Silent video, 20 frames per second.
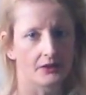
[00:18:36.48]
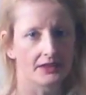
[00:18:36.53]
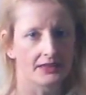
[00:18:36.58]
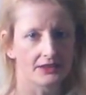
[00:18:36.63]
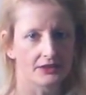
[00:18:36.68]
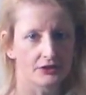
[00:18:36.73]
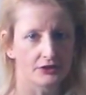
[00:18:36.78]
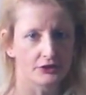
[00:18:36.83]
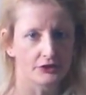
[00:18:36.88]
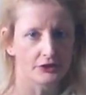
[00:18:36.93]

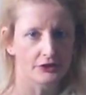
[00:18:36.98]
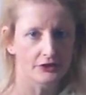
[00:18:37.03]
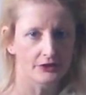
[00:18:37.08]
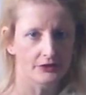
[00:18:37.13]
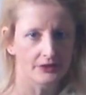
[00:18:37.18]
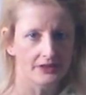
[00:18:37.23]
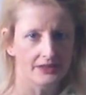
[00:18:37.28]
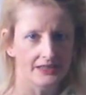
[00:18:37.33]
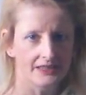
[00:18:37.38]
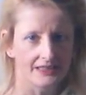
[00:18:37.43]
going to
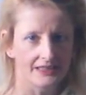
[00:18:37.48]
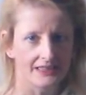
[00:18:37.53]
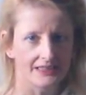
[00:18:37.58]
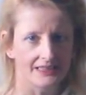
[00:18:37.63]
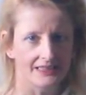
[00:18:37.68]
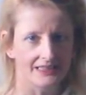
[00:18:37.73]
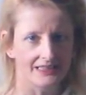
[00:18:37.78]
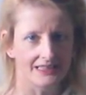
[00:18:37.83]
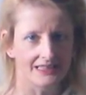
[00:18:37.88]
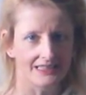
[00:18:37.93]
do
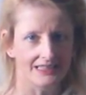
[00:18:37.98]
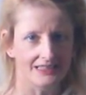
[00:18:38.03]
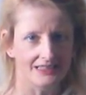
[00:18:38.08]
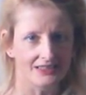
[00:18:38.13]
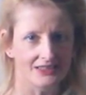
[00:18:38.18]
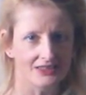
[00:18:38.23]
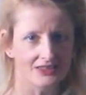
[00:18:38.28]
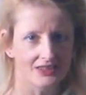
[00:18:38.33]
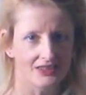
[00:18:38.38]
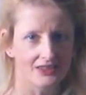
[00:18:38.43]

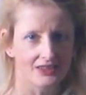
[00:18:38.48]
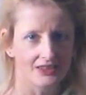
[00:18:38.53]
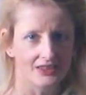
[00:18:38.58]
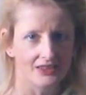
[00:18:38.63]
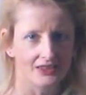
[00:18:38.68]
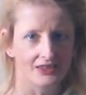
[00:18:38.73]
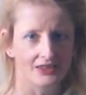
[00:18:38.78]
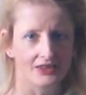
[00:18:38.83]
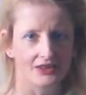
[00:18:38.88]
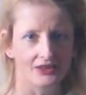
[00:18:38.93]
is
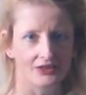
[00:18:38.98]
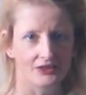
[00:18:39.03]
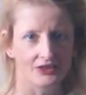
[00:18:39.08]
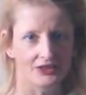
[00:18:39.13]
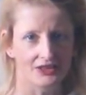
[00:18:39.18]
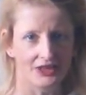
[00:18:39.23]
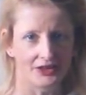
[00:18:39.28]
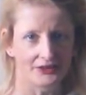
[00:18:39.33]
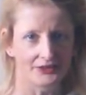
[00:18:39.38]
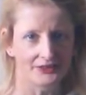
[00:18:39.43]

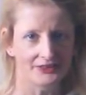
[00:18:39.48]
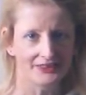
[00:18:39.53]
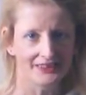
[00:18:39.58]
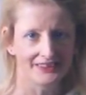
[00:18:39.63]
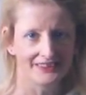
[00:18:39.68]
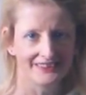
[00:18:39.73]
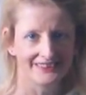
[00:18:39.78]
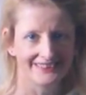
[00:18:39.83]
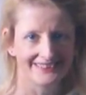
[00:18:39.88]
the yoke.